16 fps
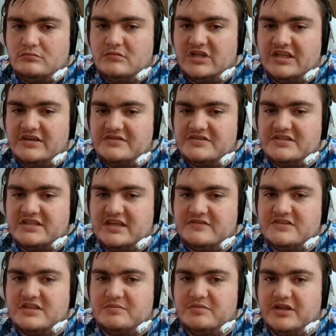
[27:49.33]
But this
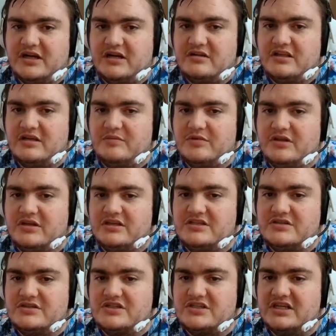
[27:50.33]
gives the player the ability
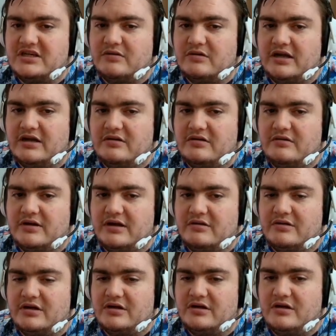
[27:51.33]
to sneak
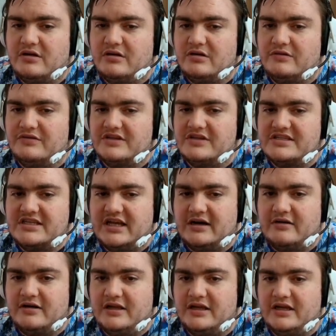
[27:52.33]
around all of this
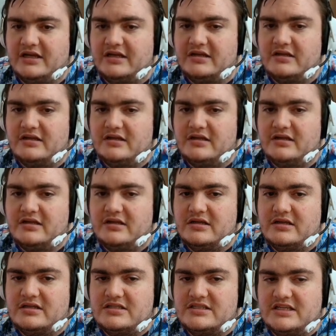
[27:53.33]
area
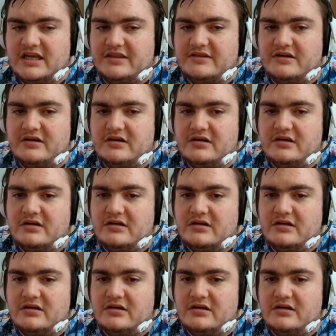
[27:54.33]
together.